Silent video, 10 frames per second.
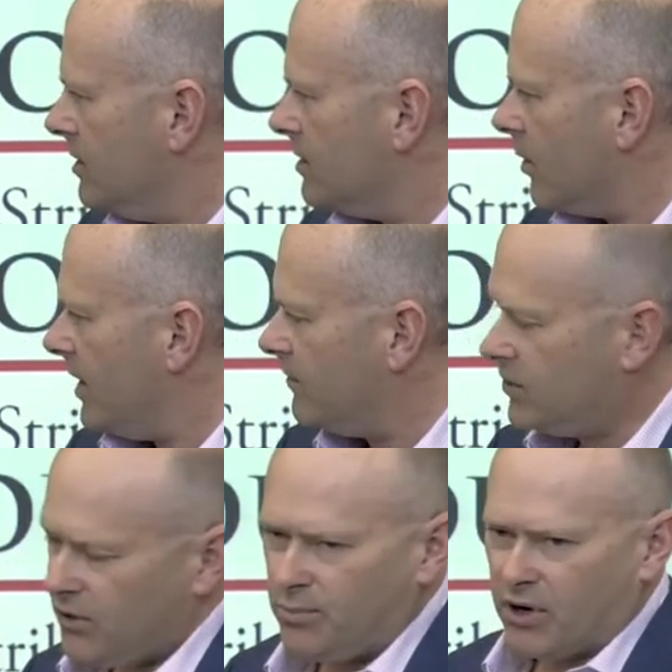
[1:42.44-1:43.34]
So we have
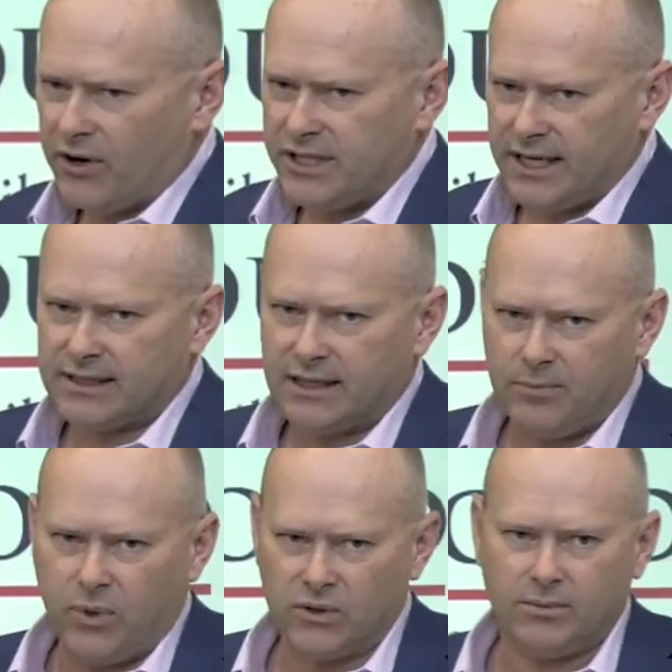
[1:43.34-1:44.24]
two projects. They
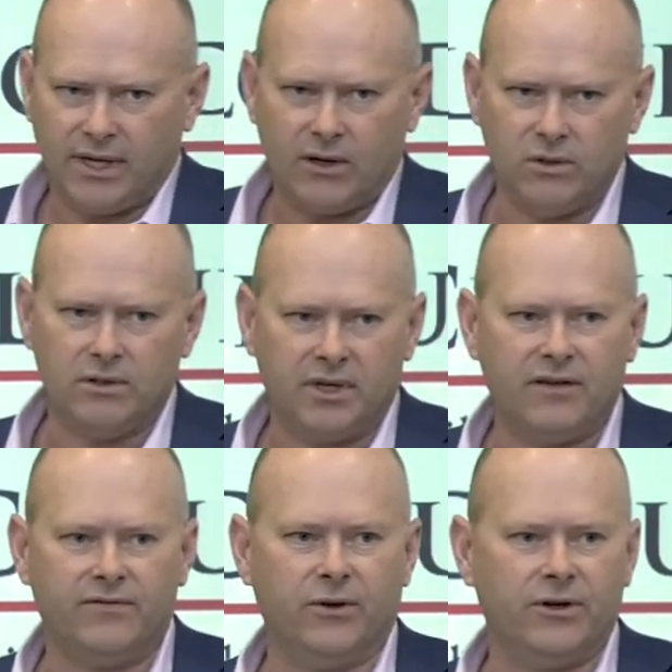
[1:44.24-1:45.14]
possibly couldn't be
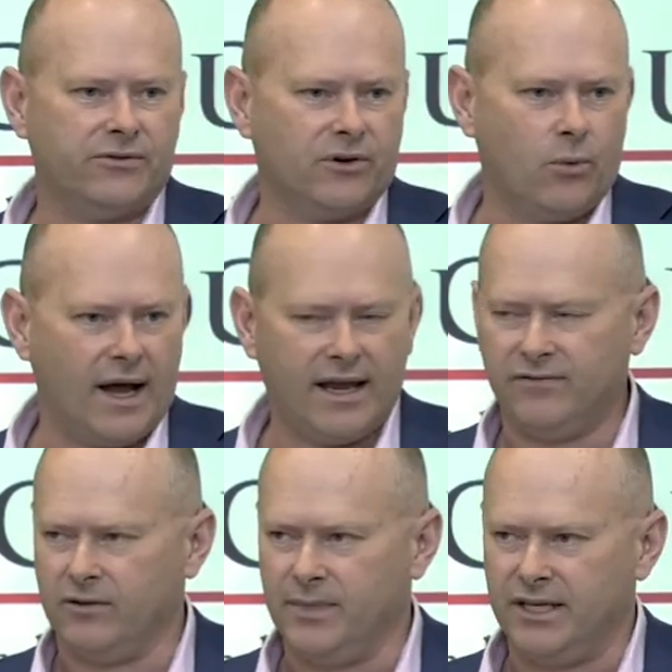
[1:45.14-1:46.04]
further away
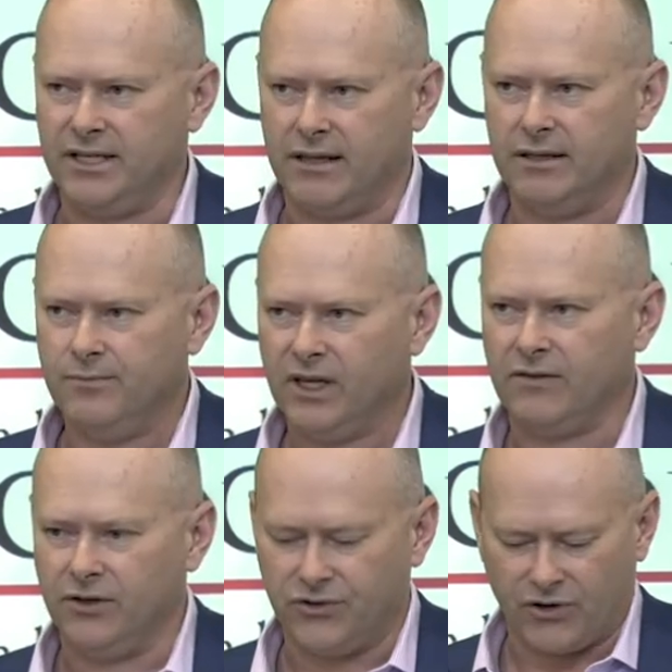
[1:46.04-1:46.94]
from each other
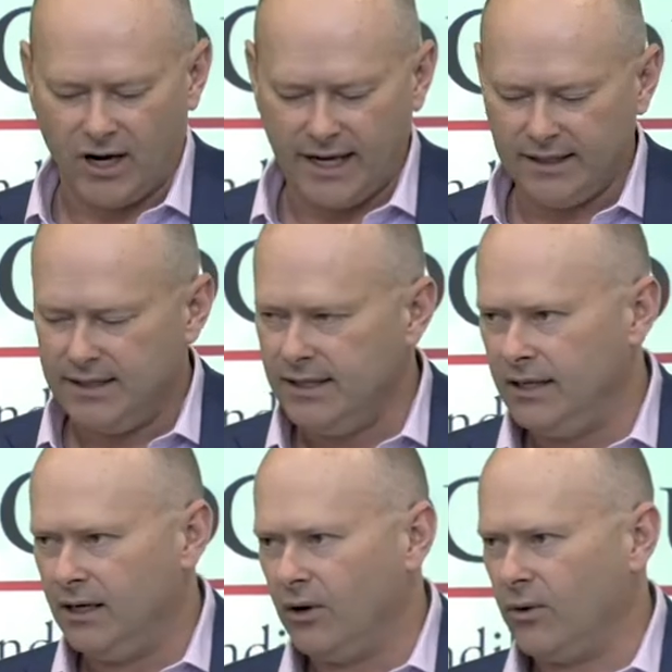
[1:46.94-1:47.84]
if you tried.
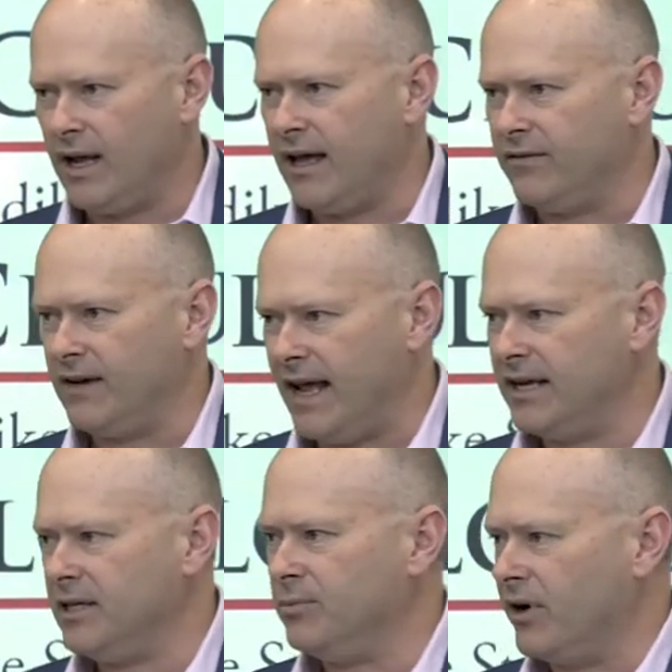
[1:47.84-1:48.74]
Our
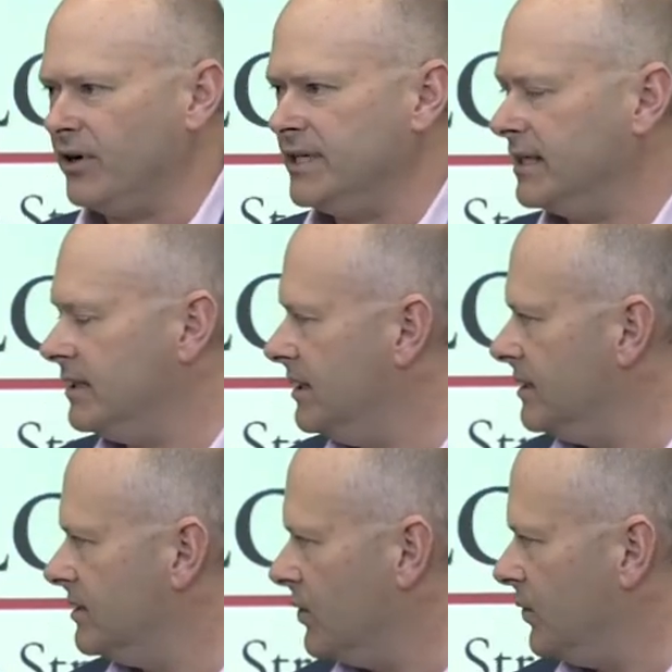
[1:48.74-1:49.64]
flagship project
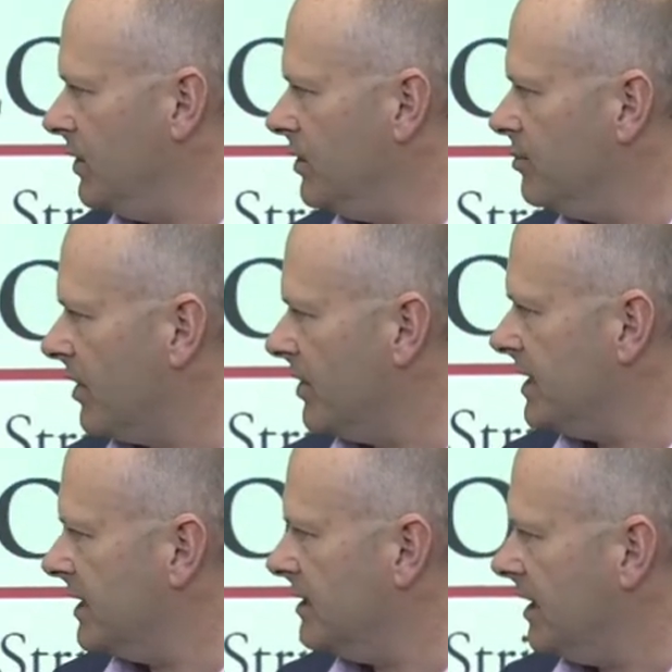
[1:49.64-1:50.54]
is the Kulu
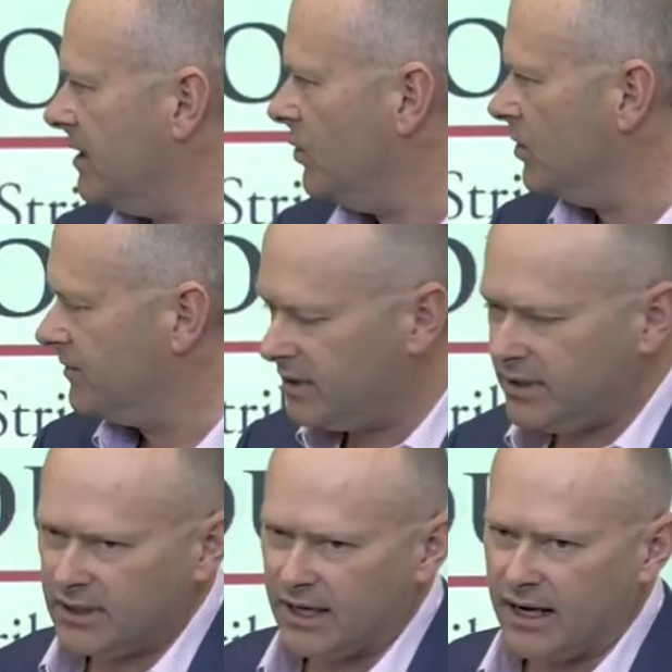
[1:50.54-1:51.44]
project in Nunavut
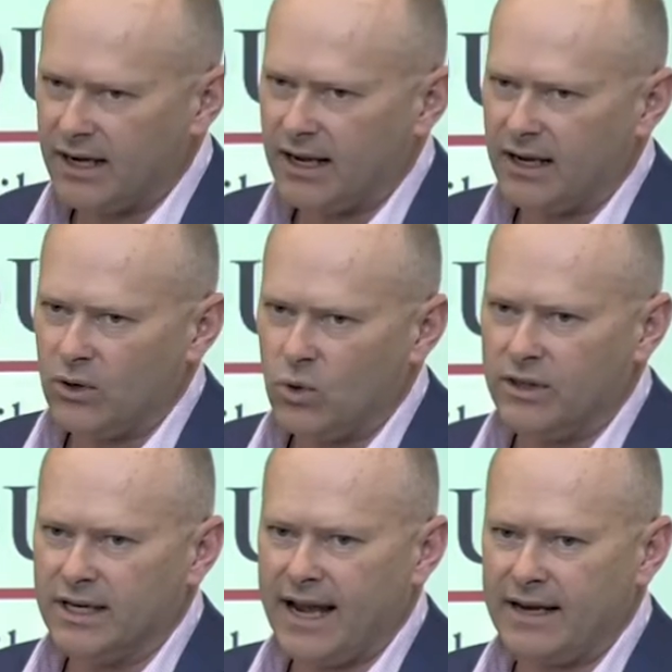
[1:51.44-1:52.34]
in uh,
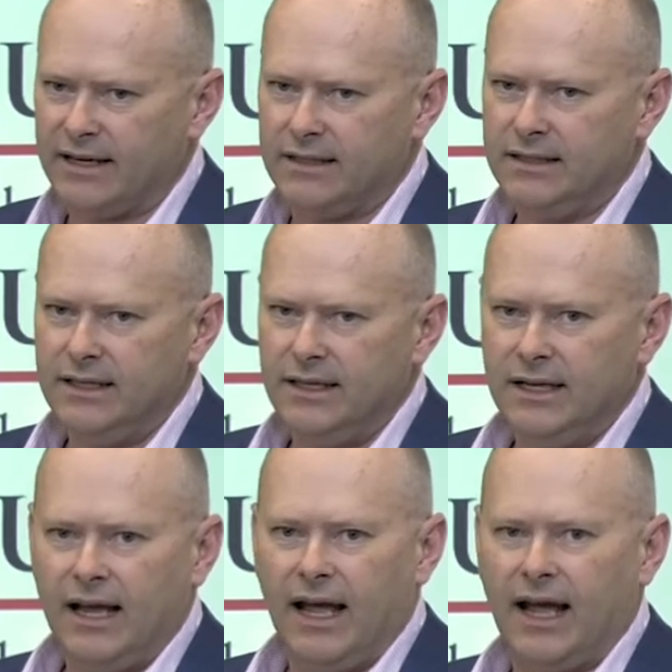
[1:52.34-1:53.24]
northern Canada.
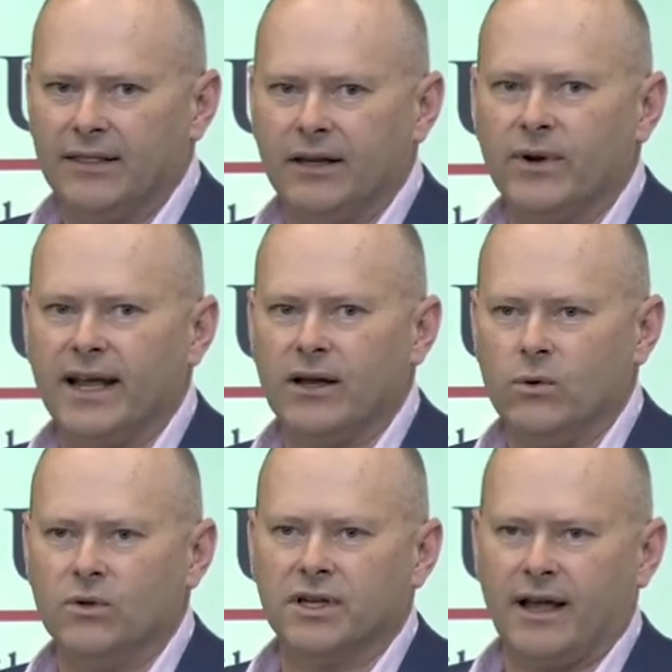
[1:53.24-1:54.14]
And then we
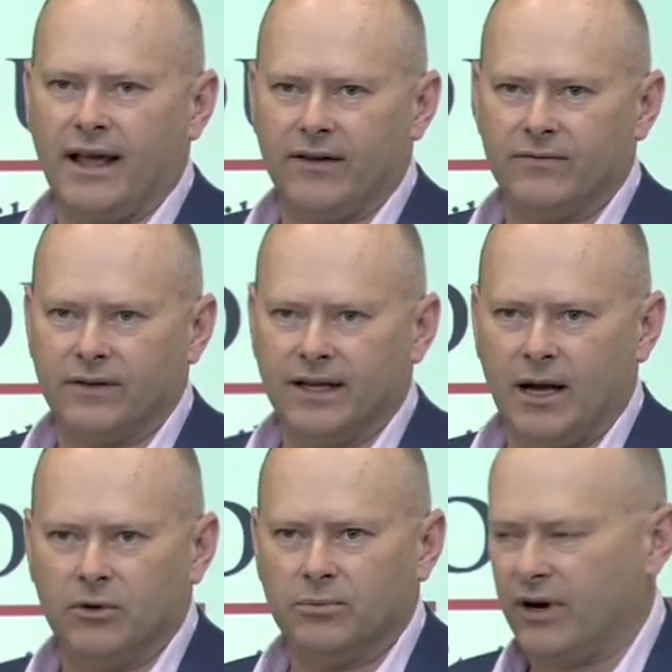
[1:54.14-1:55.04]
also have a
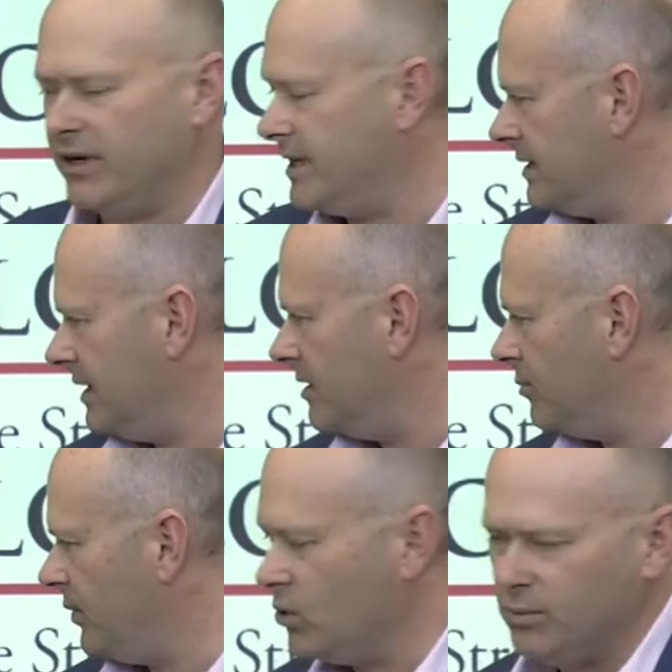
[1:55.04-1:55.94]
couple of projects in the
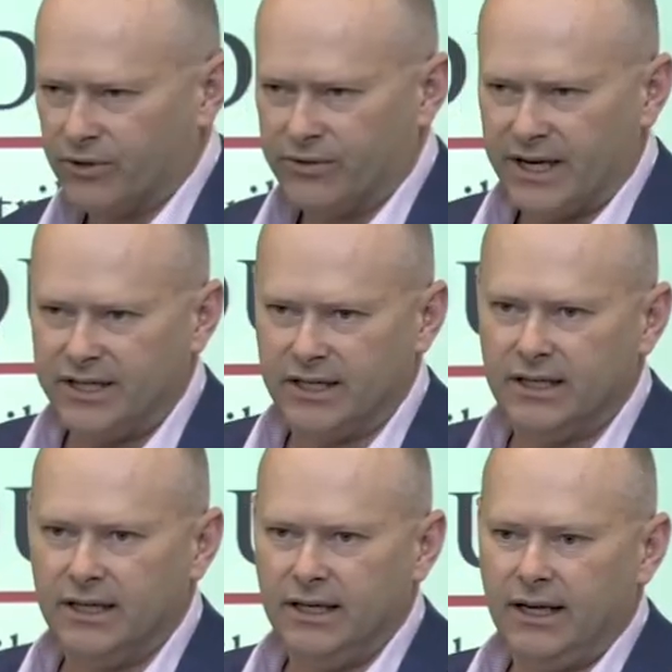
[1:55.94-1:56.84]
Pilbara region
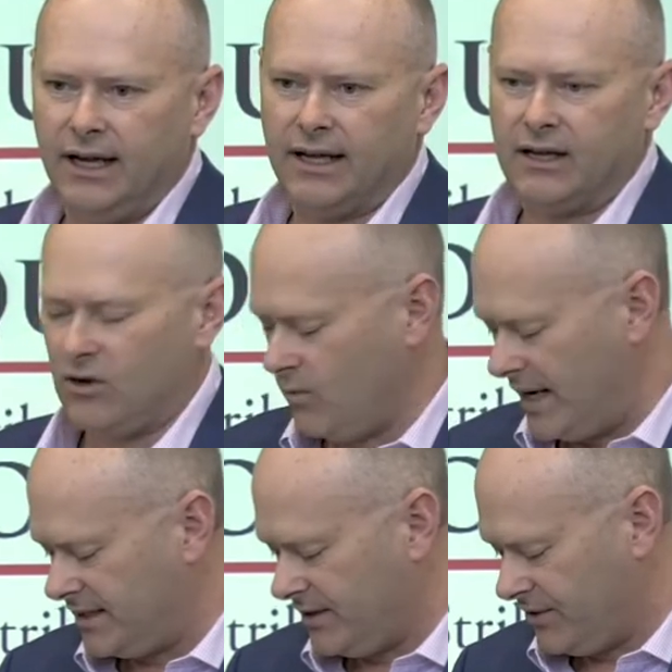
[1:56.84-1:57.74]
uh, of
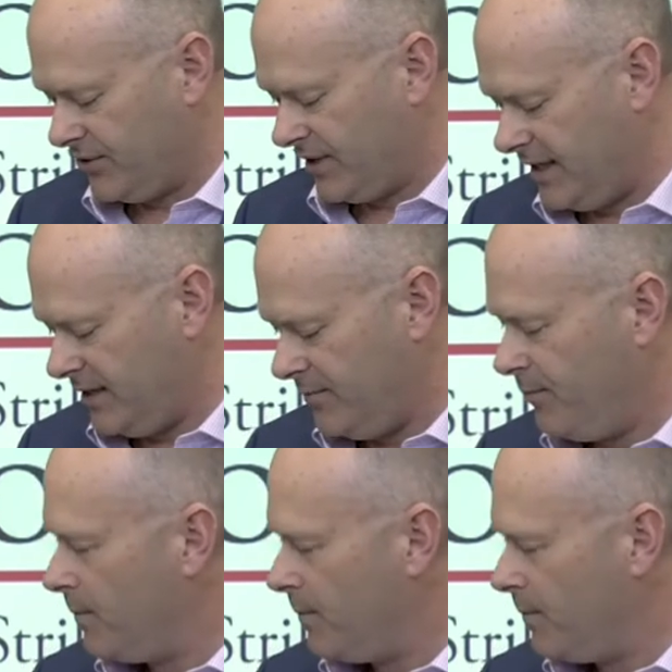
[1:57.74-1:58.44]
Western Australia.